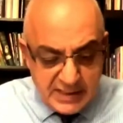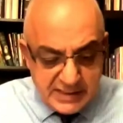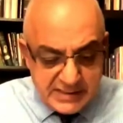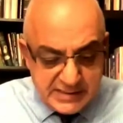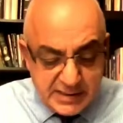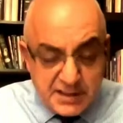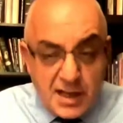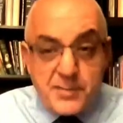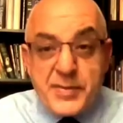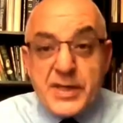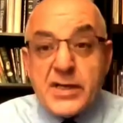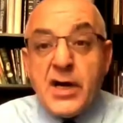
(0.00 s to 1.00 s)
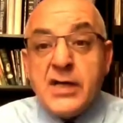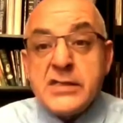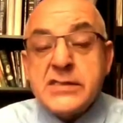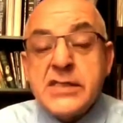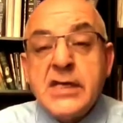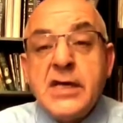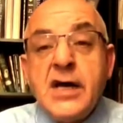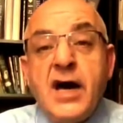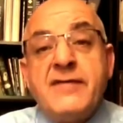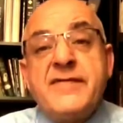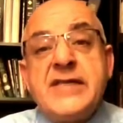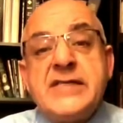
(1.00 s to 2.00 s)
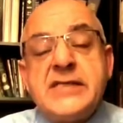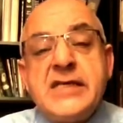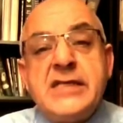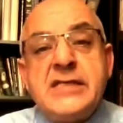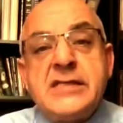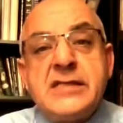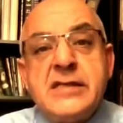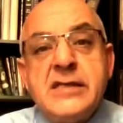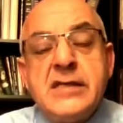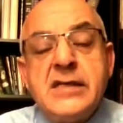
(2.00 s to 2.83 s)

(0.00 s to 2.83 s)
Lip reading: set up because of the seeds.